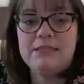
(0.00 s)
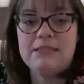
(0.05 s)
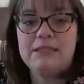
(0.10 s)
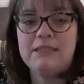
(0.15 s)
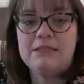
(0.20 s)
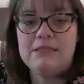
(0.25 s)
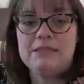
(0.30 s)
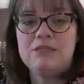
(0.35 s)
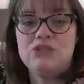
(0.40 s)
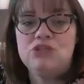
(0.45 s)
and
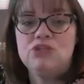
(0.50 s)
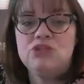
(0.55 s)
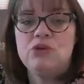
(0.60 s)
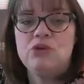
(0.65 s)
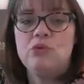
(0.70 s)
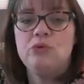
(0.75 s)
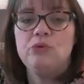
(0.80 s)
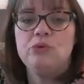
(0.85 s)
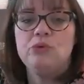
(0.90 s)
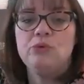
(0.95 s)
that's that
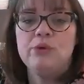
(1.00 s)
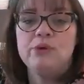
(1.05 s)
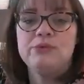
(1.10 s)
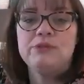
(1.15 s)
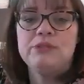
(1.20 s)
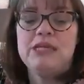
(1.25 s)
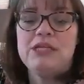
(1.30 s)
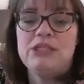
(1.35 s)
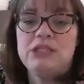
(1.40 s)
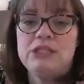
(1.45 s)
shoulder
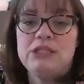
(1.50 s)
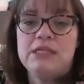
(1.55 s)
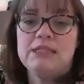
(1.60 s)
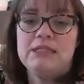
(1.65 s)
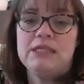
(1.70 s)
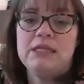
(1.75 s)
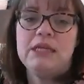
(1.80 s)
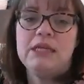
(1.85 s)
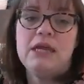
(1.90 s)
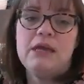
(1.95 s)
rotation as
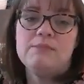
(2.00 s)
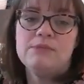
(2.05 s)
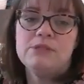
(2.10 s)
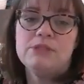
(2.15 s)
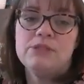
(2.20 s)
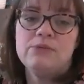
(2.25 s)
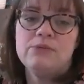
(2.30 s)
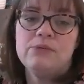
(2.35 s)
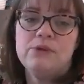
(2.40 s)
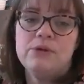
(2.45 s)
it comes
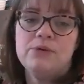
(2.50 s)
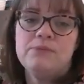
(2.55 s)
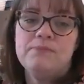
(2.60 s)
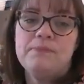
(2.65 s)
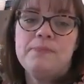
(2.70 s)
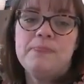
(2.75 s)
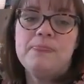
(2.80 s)
through.